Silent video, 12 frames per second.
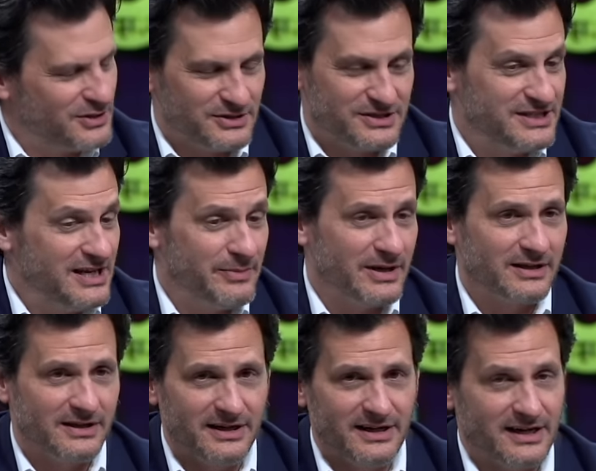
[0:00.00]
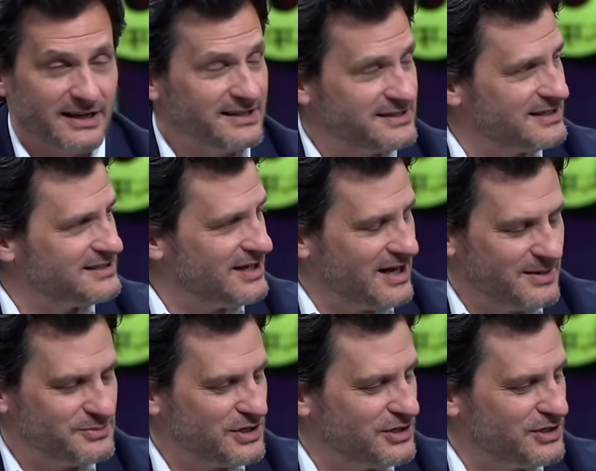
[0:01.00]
seemingly, at least at times,